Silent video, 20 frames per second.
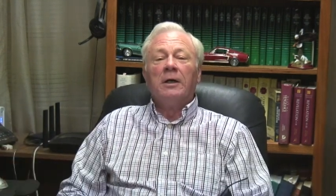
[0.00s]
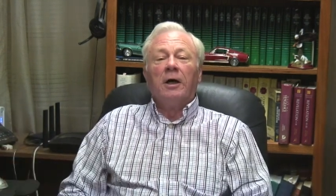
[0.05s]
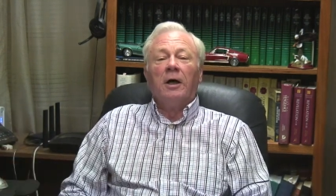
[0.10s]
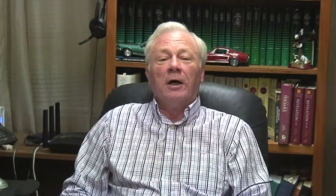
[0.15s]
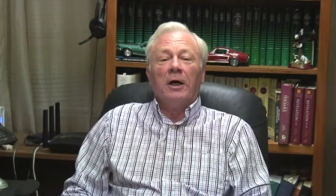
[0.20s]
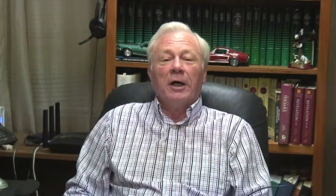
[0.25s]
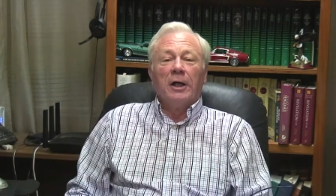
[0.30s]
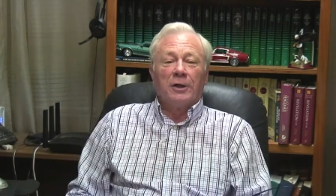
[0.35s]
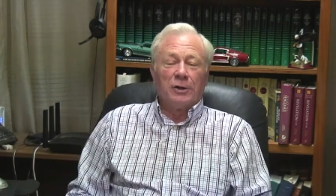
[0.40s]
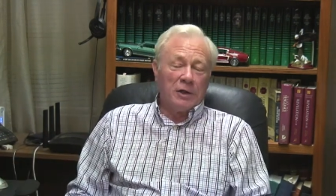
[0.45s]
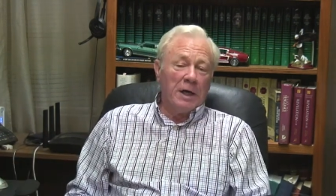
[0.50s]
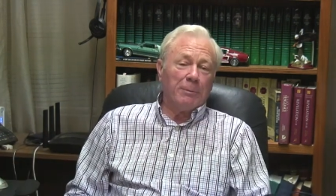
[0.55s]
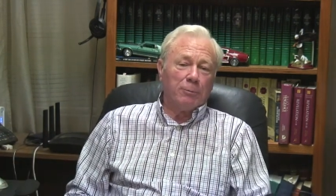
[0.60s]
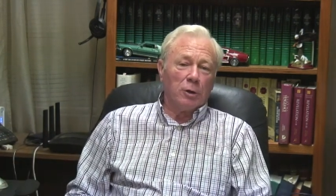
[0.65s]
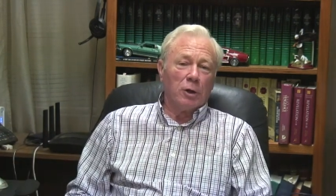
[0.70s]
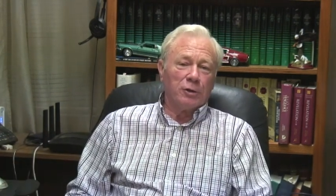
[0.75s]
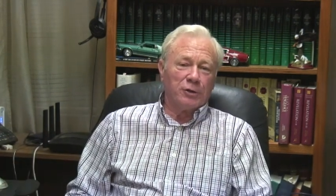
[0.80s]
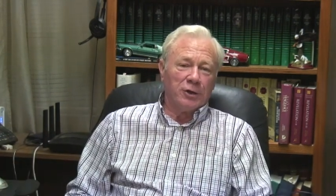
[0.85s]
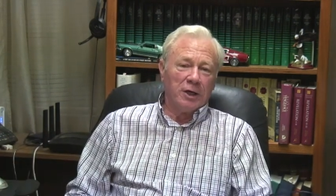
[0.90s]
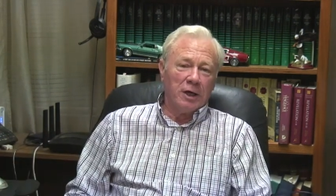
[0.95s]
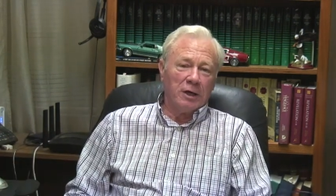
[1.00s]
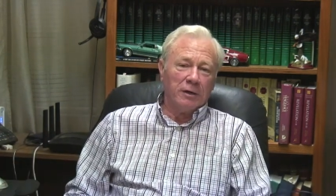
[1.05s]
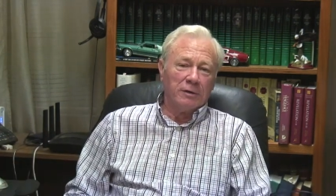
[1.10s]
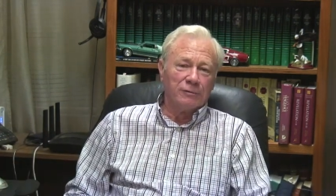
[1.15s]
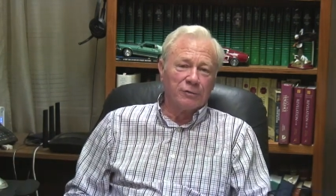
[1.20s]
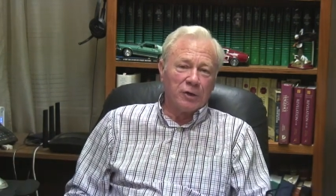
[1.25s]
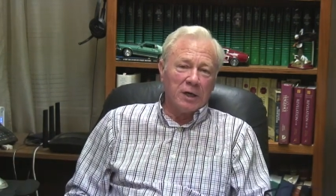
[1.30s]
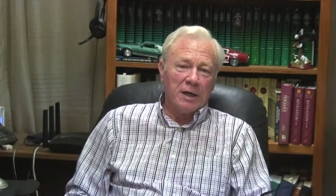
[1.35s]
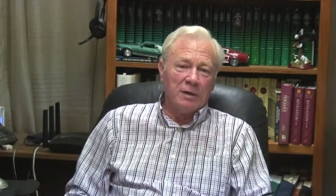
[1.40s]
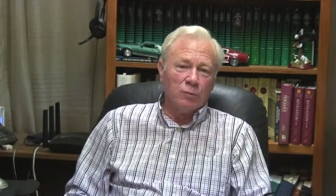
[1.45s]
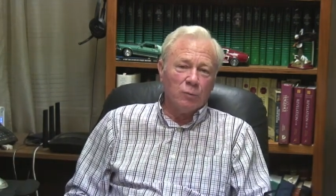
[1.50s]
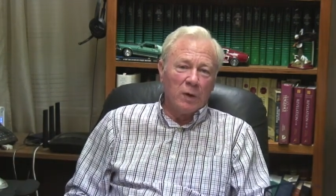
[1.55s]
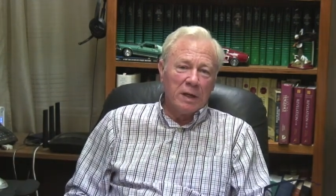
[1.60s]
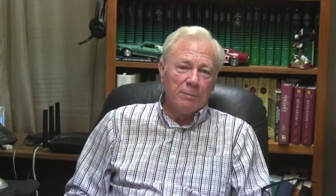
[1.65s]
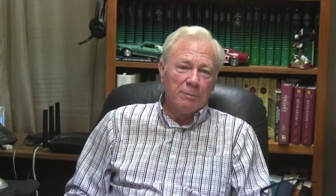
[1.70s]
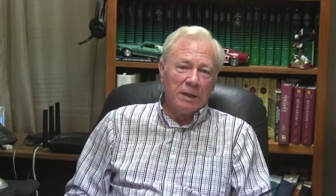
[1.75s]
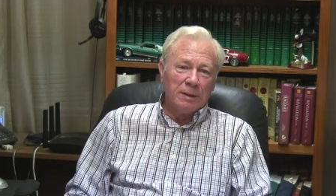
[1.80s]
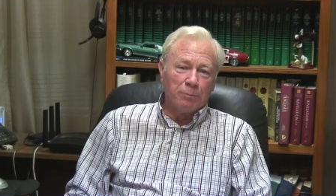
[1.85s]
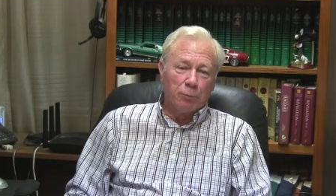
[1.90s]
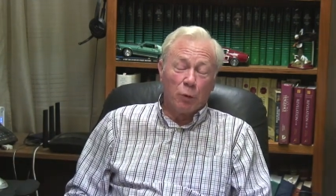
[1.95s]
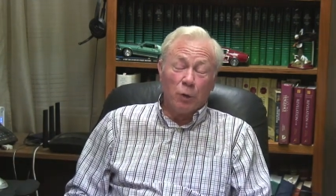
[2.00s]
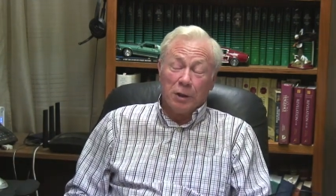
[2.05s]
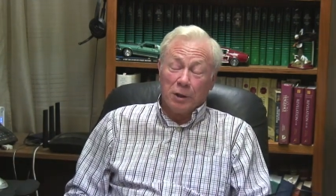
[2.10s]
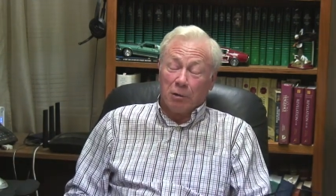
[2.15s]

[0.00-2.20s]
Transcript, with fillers: Uh, except ourselves, and we've been pretty